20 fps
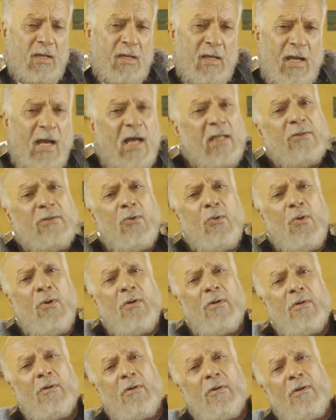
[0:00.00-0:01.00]
And
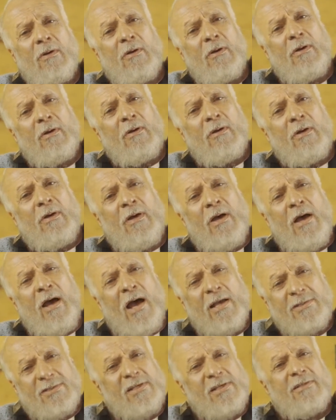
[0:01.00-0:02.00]

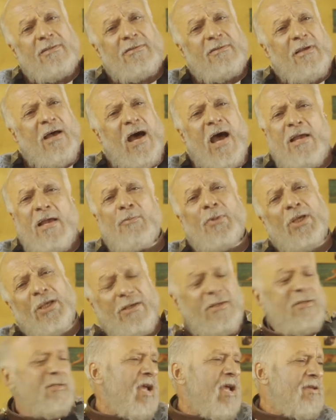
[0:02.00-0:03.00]
I said, I am
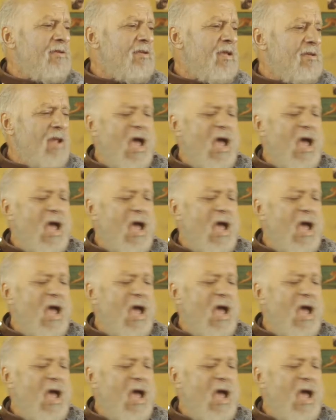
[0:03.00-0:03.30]
Iranian